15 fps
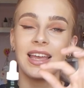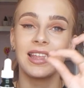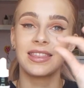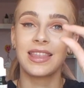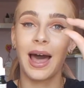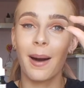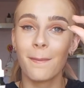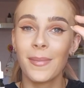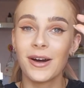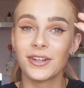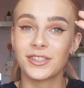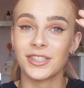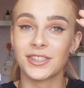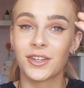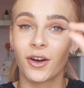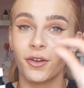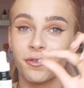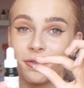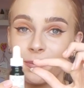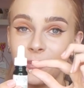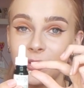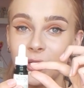that much is gone
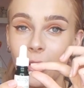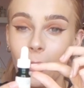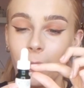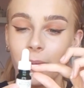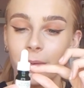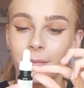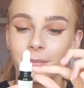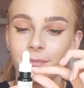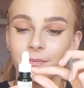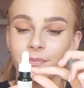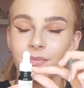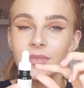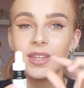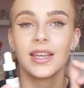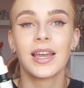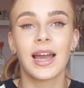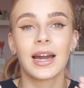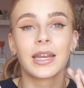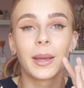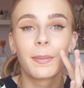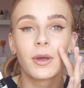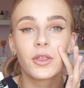from the top. And
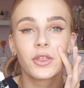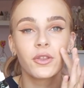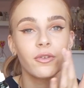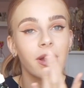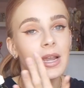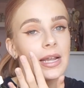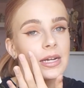I put 3